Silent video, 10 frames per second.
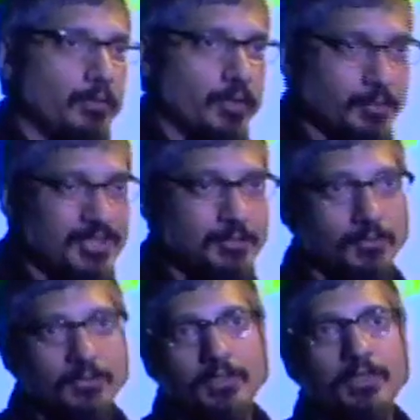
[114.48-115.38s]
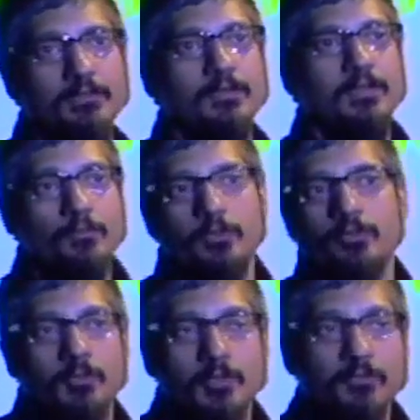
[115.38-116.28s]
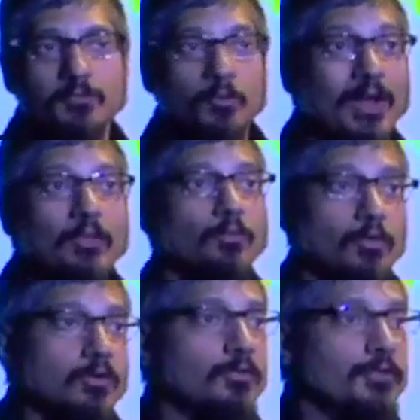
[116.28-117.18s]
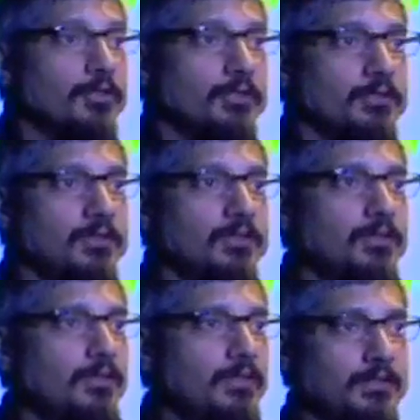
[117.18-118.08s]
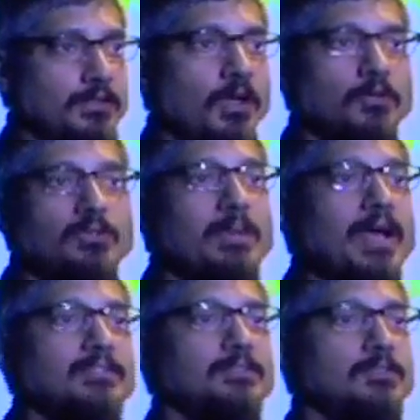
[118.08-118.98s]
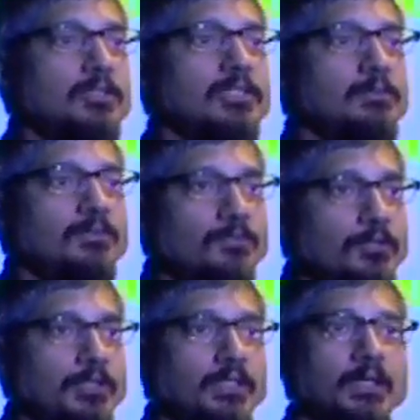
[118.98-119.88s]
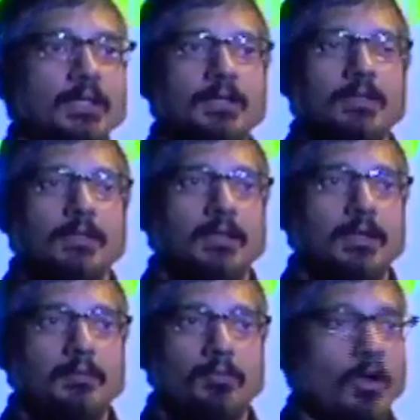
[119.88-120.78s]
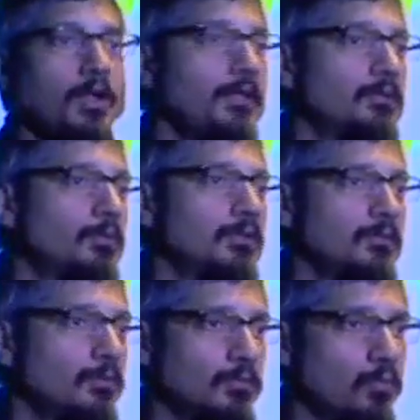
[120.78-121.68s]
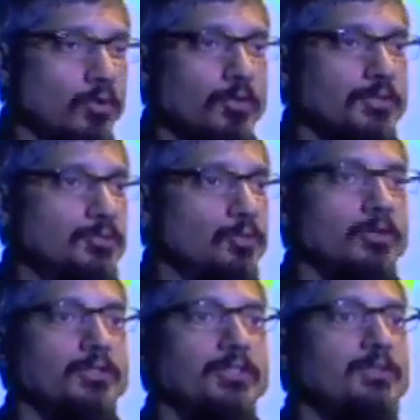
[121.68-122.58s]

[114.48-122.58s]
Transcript: We are people, and, and we are the people from around the world, you know, the, the, the hungry masses yearning to be free uh, brought here. We're, we're world historically